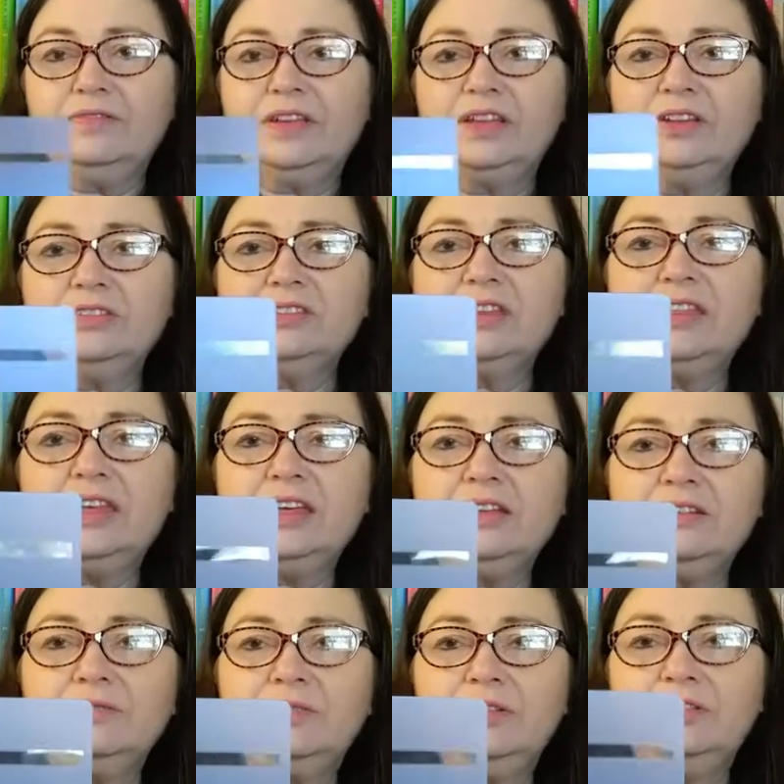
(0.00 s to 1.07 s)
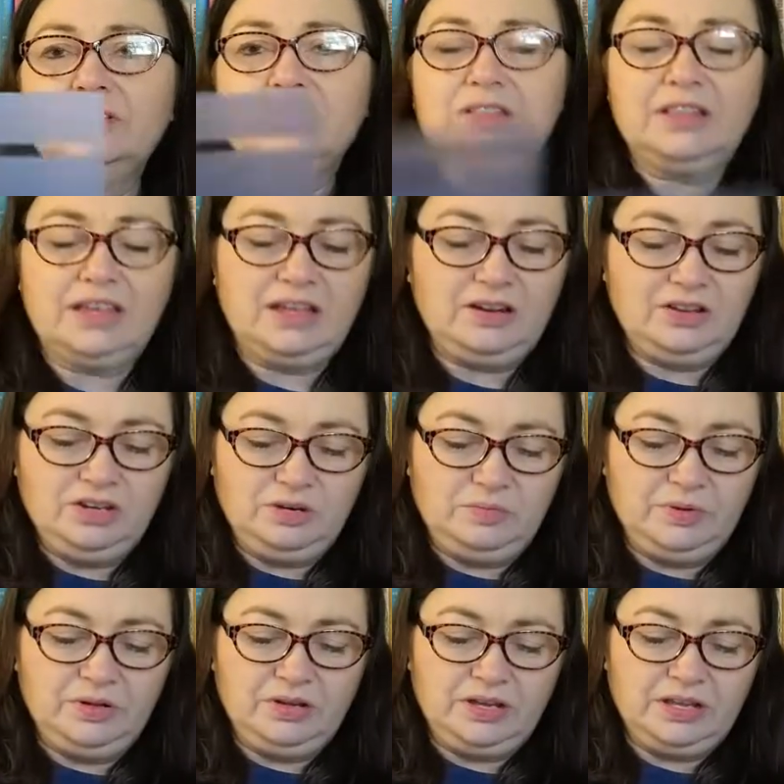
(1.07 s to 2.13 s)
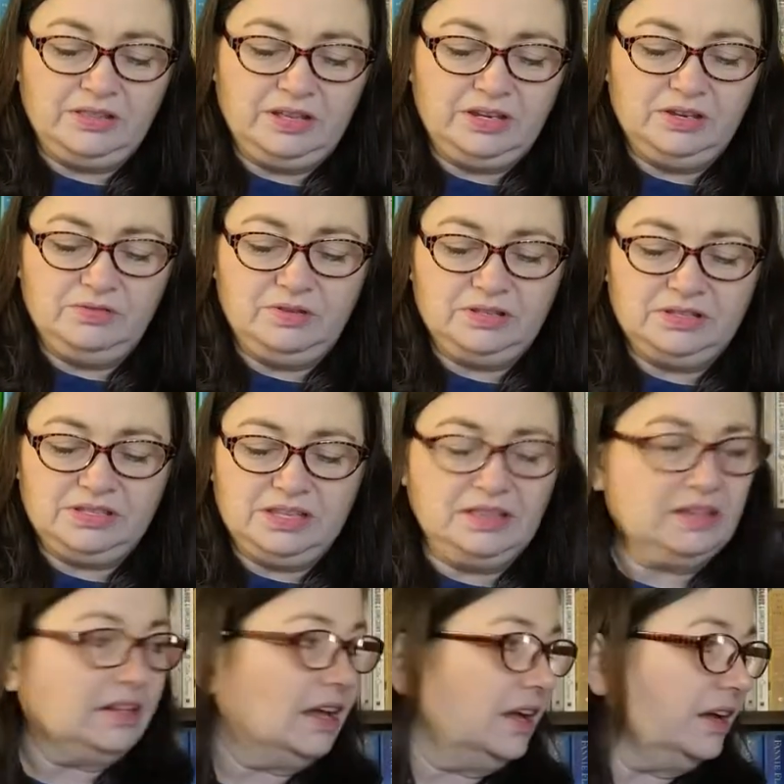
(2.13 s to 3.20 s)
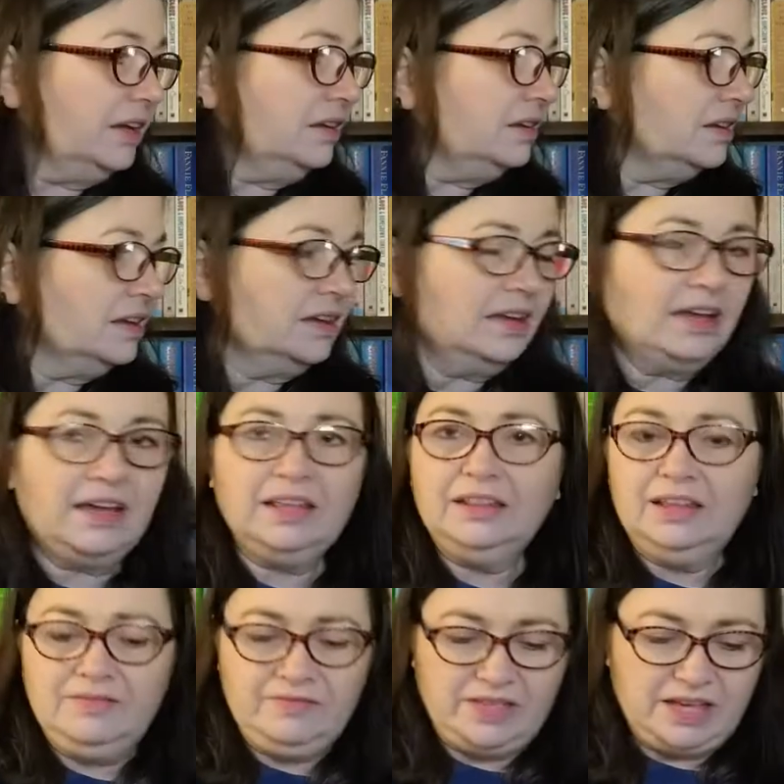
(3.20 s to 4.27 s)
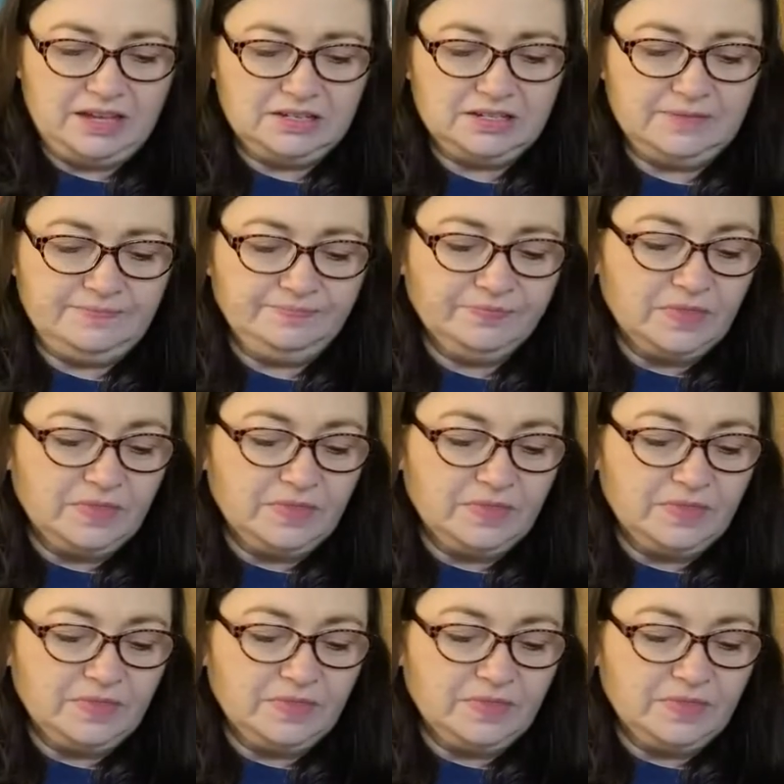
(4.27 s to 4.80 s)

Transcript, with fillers: Can y'all see that? Where you just lay it on your book and then you can see the line. I love that.